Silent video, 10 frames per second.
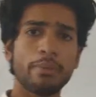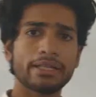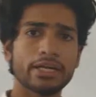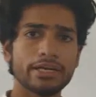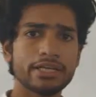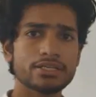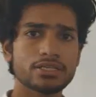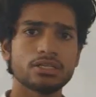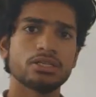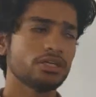method
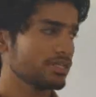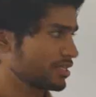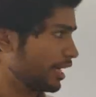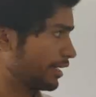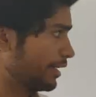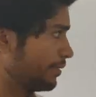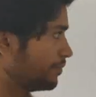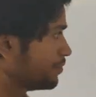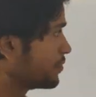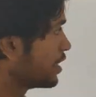is started.
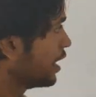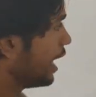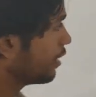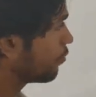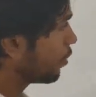And